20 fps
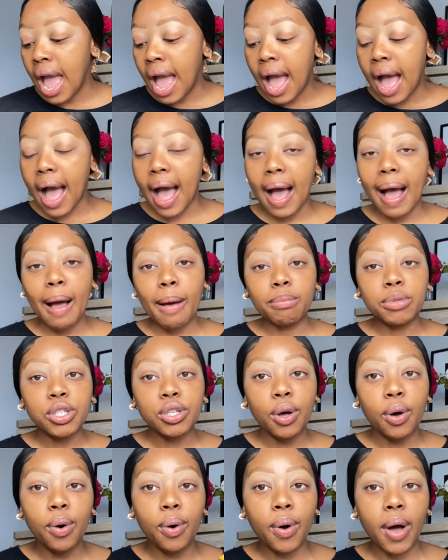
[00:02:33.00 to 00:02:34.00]

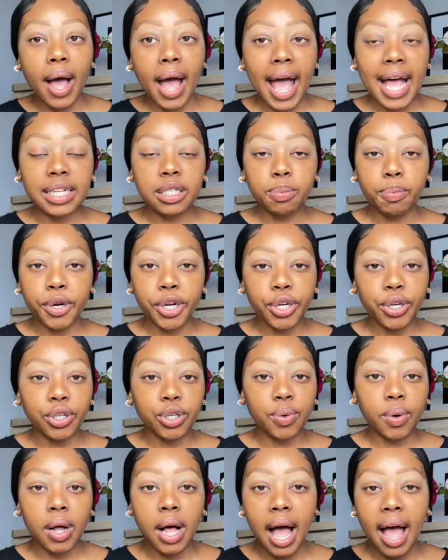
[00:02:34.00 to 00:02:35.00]
So as per
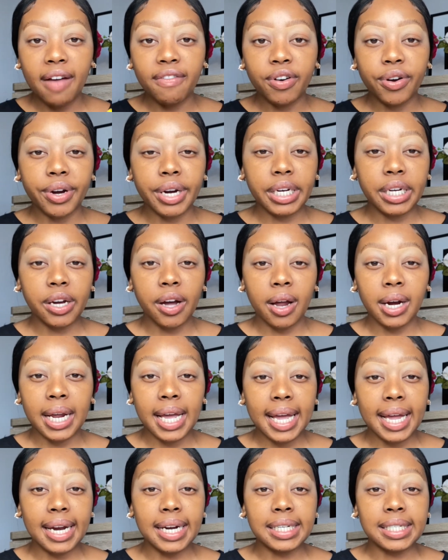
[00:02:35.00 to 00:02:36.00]
usual, I've already gone
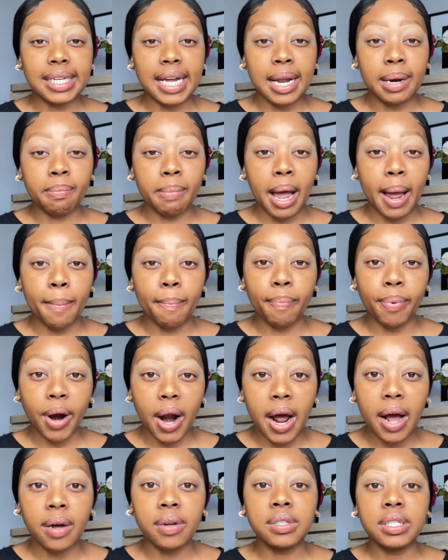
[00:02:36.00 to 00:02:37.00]
ahead and done my
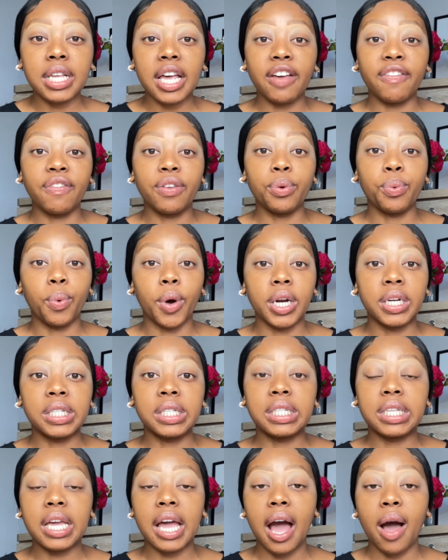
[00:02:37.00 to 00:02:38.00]
brows. If you want to
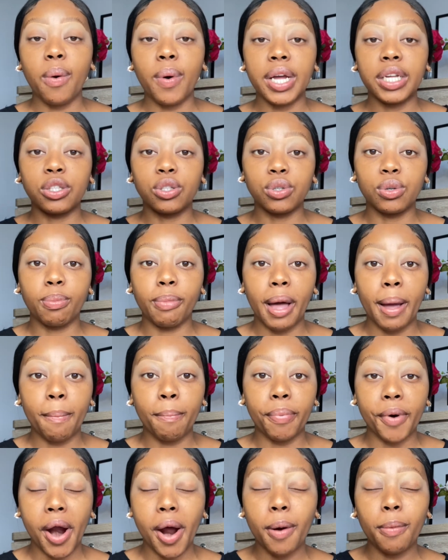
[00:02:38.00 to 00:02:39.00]
see how I do my
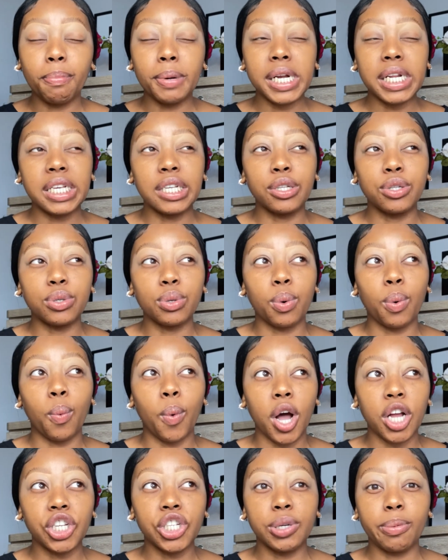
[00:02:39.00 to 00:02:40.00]
brow, please
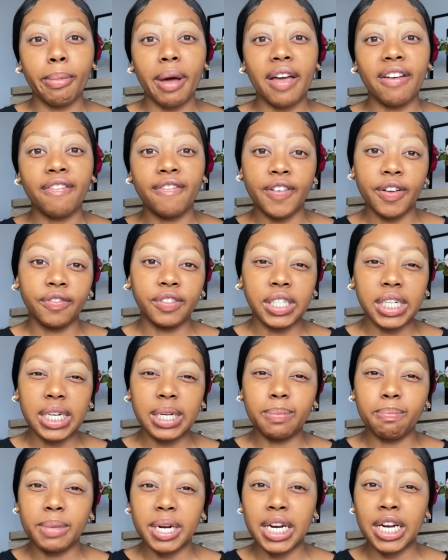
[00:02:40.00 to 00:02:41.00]
watch my
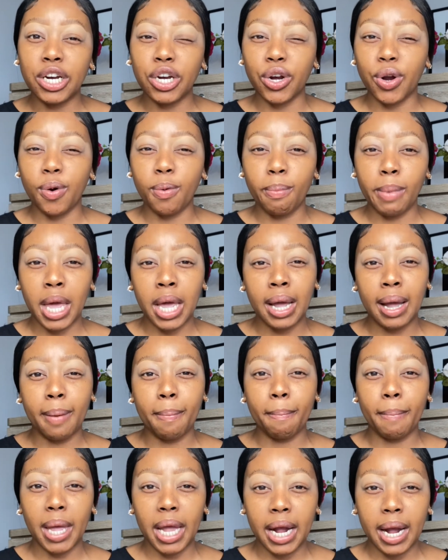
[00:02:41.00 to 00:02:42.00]
15-minute no
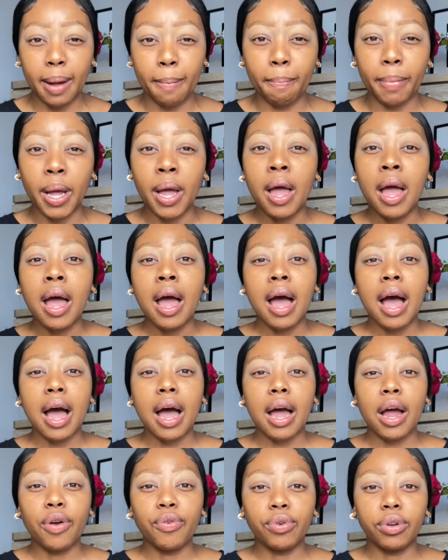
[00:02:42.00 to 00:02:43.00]
makeup
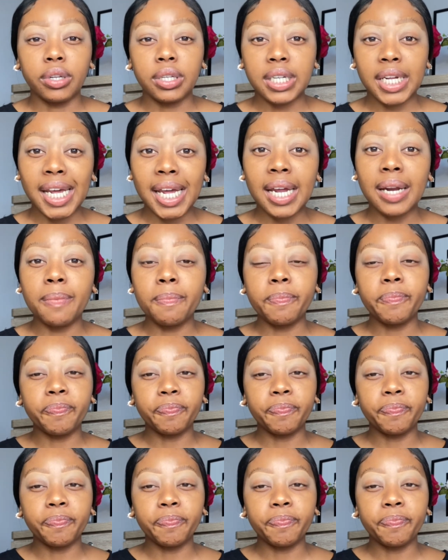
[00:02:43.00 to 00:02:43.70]
routine.